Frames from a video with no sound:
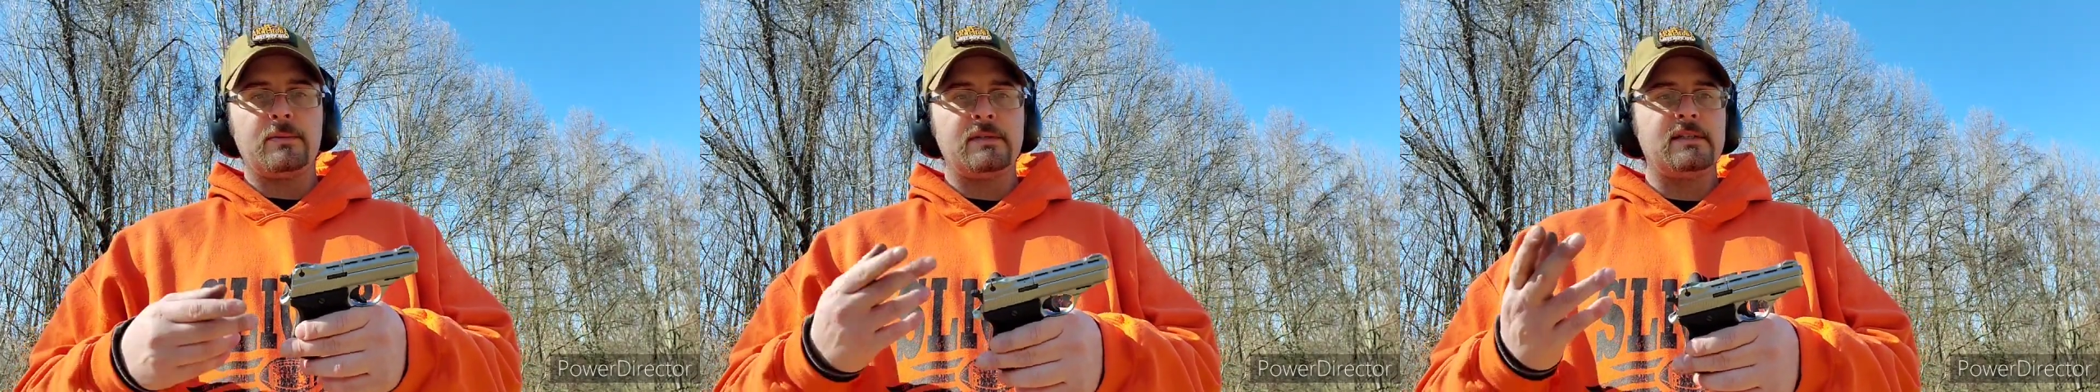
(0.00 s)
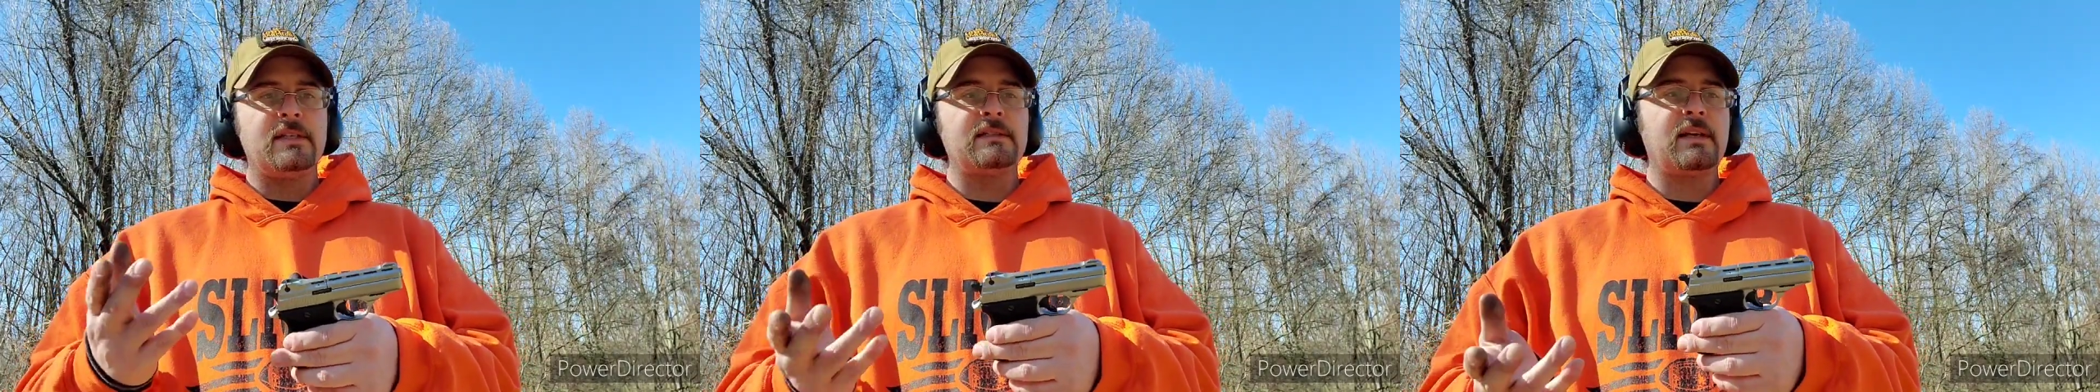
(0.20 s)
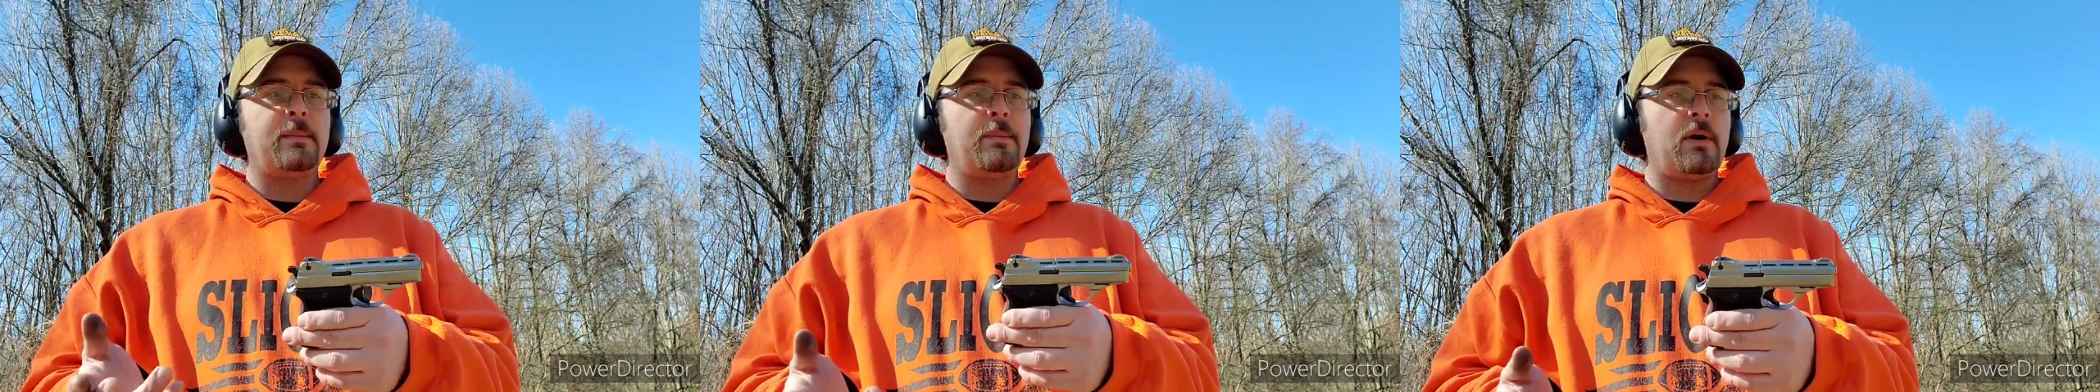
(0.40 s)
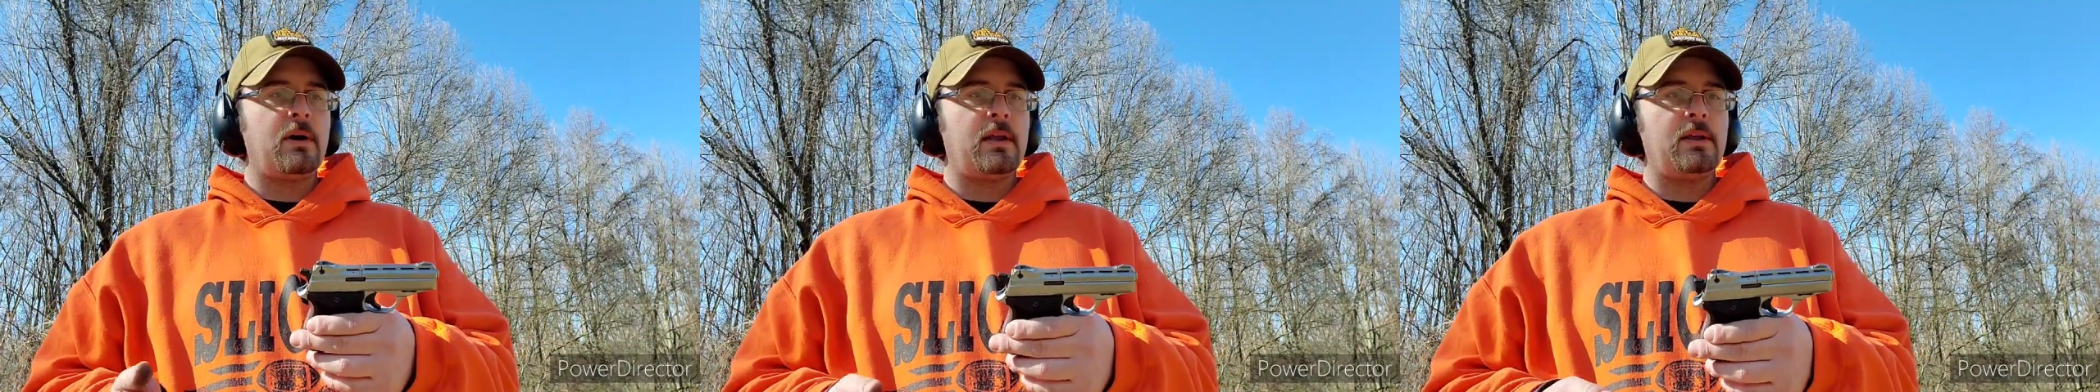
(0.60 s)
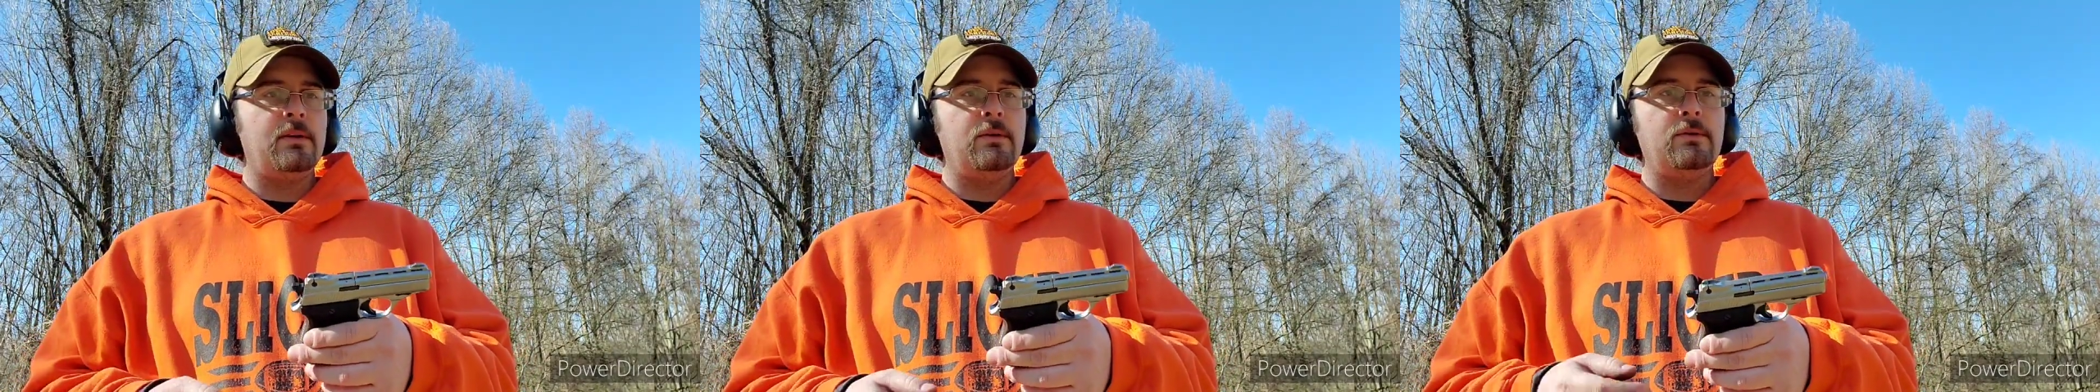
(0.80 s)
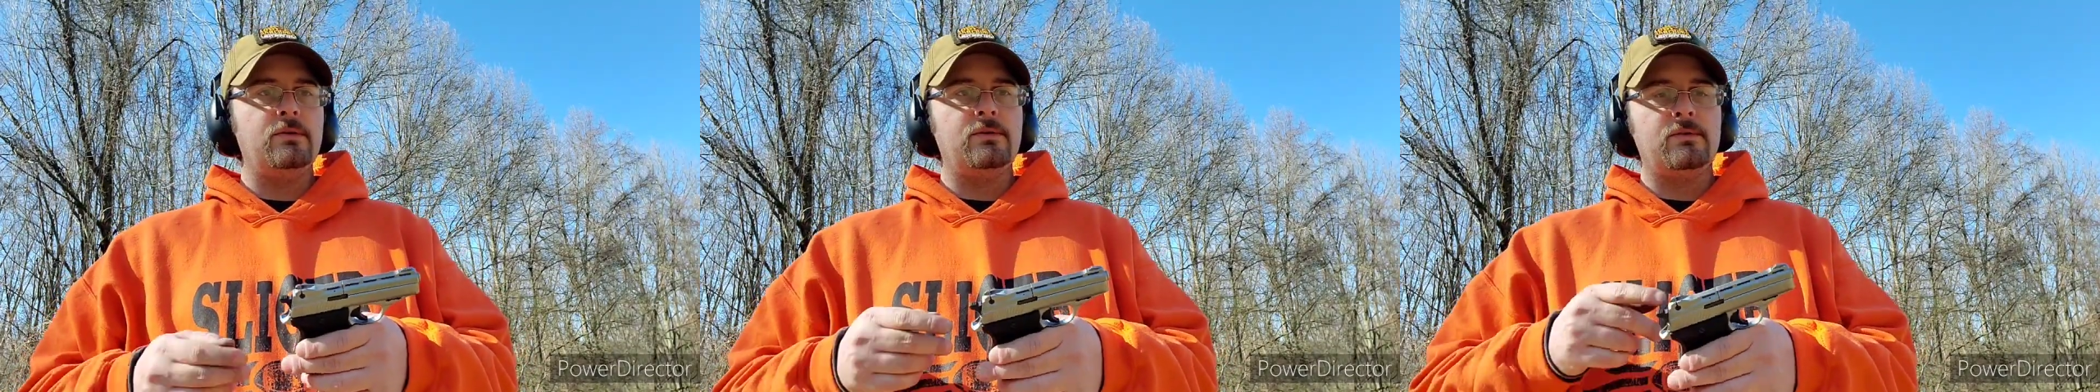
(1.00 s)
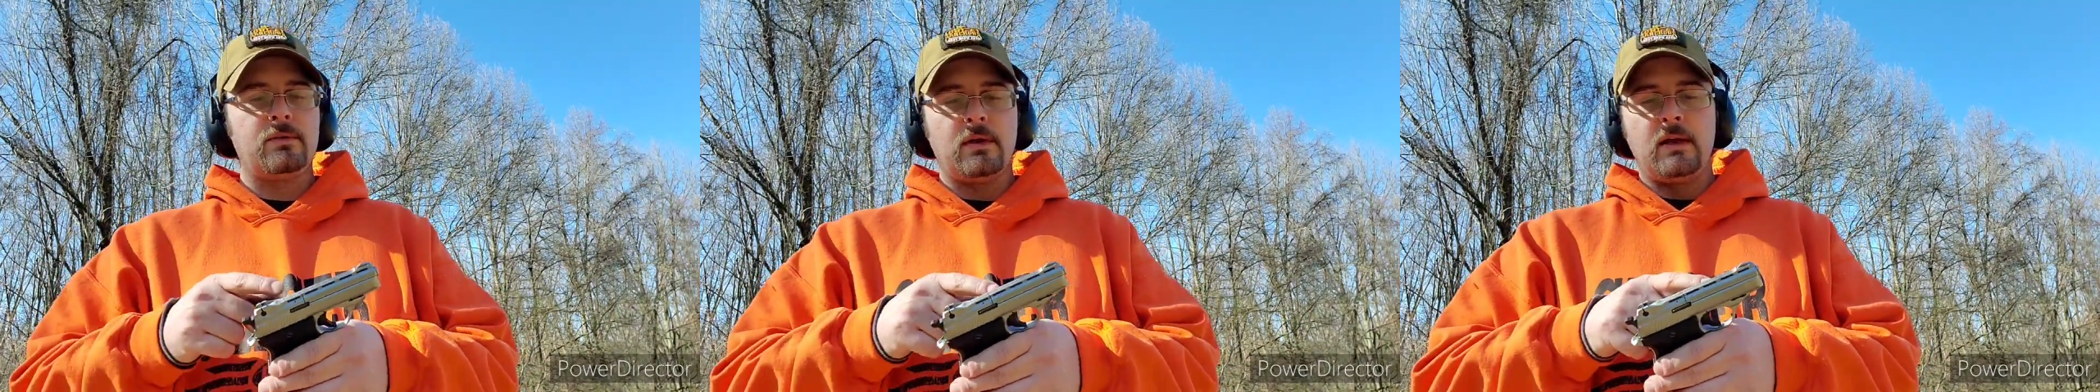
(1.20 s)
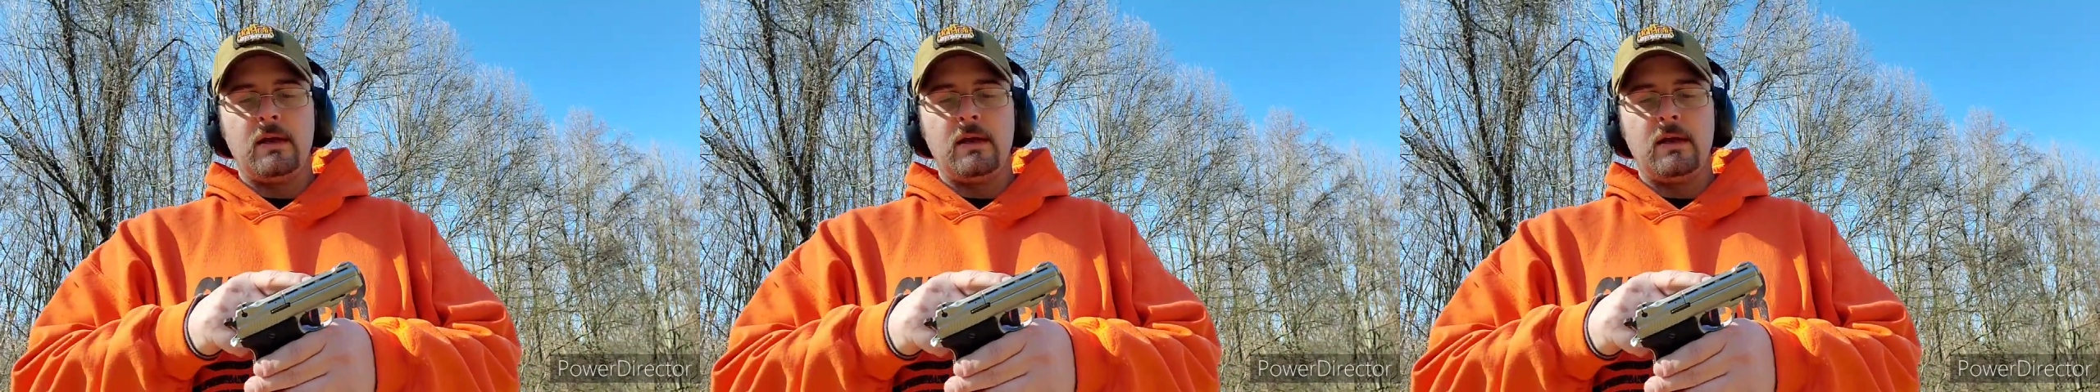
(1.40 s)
but since I bought it used,